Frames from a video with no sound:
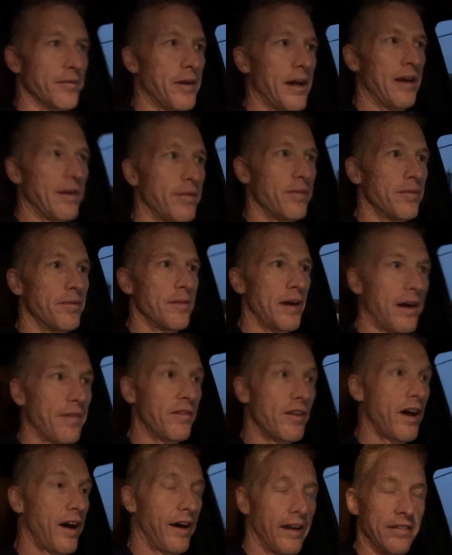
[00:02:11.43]
I, I'm
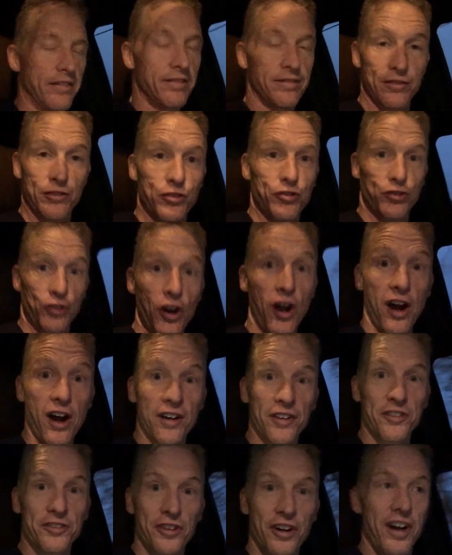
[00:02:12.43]
not
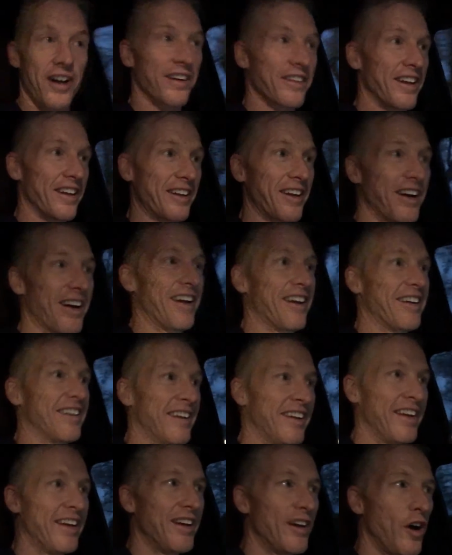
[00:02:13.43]
strong, strong like I
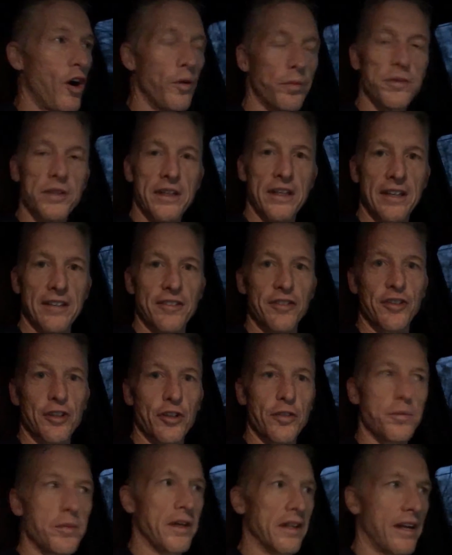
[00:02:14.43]
hope to get
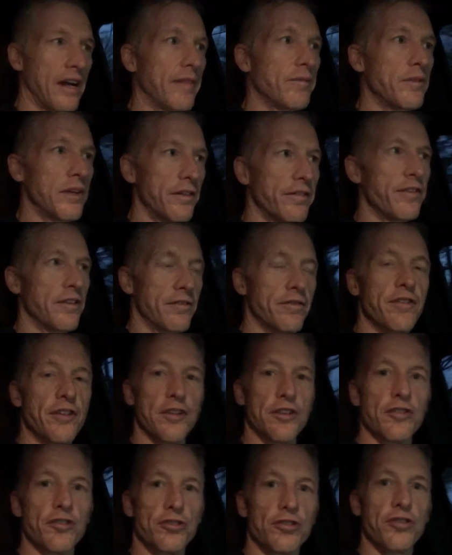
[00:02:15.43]
to, but I'm definitely
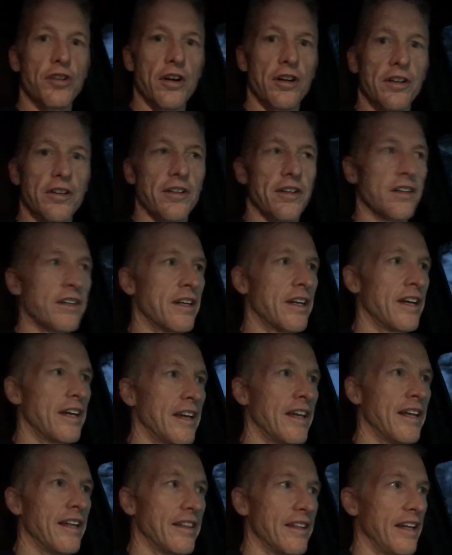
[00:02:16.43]
feeling stronger
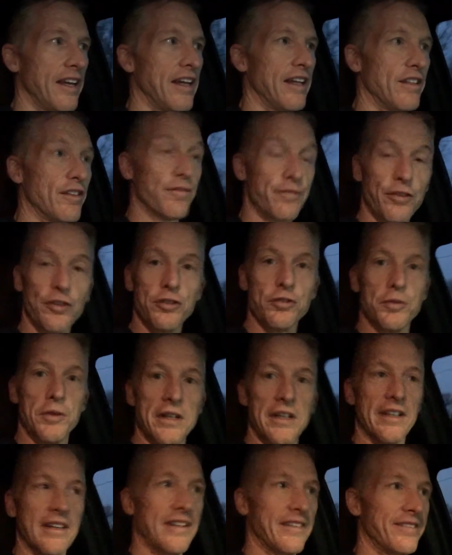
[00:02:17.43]
than the first
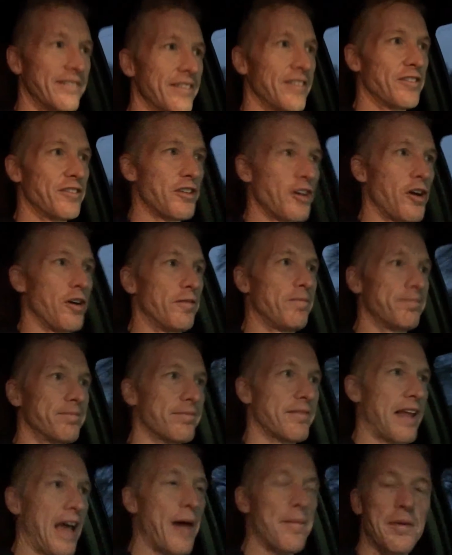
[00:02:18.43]
week. So
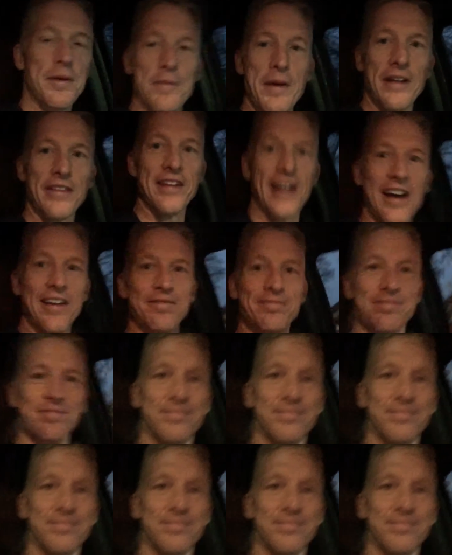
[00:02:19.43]
happy about that.